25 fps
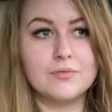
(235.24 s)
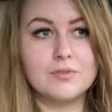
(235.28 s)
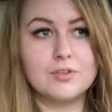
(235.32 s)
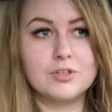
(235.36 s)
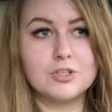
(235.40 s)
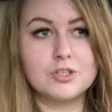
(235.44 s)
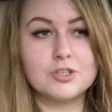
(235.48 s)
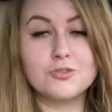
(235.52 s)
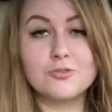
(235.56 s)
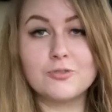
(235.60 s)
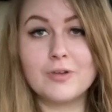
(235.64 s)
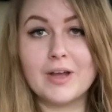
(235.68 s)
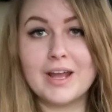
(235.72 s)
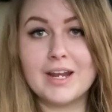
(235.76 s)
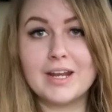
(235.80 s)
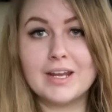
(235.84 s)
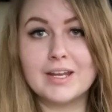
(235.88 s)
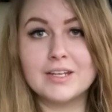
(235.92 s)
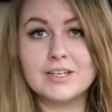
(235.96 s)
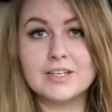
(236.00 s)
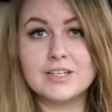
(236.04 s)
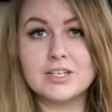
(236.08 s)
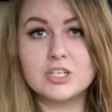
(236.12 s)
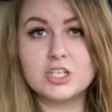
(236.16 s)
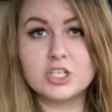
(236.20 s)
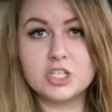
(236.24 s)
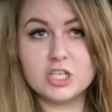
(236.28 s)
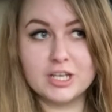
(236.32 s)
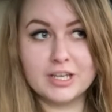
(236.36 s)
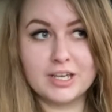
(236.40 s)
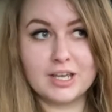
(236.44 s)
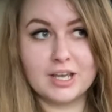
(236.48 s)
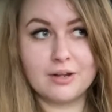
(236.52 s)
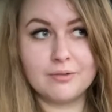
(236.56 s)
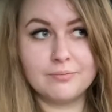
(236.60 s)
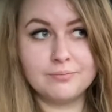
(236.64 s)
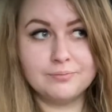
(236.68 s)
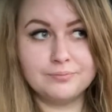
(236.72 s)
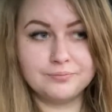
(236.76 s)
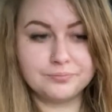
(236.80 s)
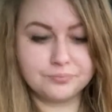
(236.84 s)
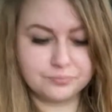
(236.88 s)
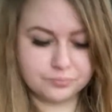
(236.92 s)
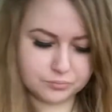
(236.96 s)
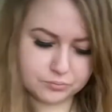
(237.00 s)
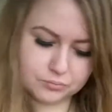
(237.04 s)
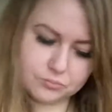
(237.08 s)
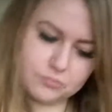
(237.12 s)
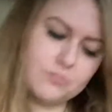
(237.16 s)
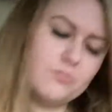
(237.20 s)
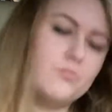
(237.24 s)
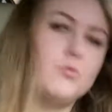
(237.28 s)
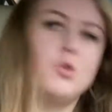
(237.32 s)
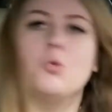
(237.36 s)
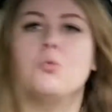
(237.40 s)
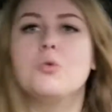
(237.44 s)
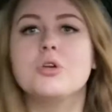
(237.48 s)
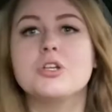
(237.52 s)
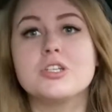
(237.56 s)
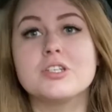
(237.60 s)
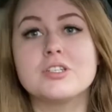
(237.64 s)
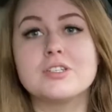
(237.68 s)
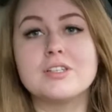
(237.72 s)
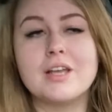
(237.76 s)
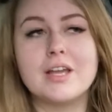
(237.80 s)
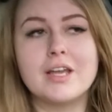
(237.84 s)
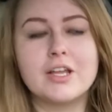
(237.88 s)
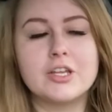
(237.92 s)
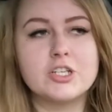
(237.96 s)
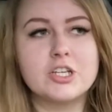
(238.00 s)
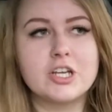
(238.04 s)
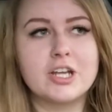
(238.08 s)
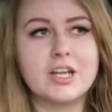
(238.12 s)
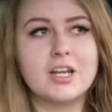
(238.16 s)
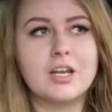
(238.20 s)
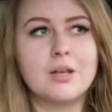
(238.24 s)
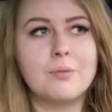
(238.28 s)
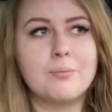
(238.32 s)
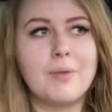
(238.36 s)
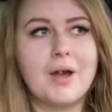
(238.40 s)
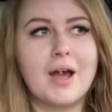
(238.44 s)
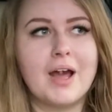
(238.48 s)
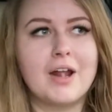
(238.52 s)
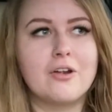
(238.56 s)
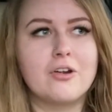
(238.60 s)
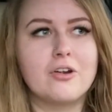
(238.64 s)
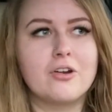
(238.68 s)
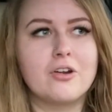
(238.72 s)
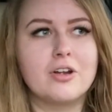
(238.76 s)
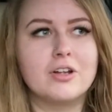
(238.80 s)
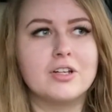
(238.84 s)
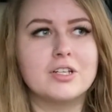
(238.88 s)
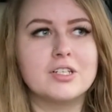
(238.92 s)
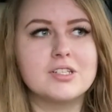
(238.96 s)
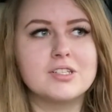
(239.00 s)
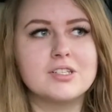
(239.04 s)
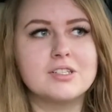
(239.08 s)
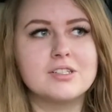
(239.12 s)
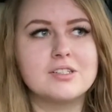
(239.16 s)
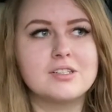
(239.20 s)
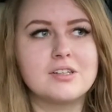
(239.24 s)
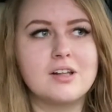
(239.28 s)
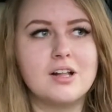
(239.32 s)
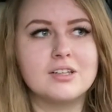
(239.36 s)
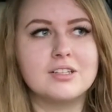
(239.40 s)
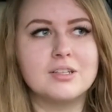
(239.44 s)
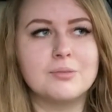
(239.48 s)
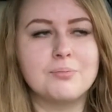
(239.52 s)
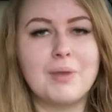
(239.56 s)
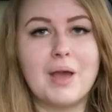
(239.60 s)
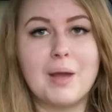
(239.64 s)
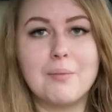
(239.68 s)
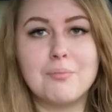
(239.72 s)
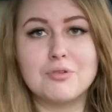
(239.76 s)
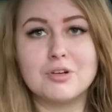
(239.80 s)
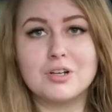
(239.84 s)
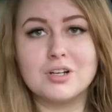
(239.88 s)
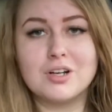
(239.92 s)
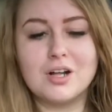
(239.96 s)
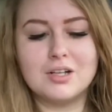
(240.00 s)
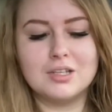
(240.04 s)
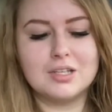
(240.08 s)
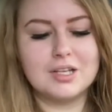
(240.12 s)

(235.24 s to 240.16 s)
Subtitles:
shredded chicken, which is like chicken and batter and salt and pepper and all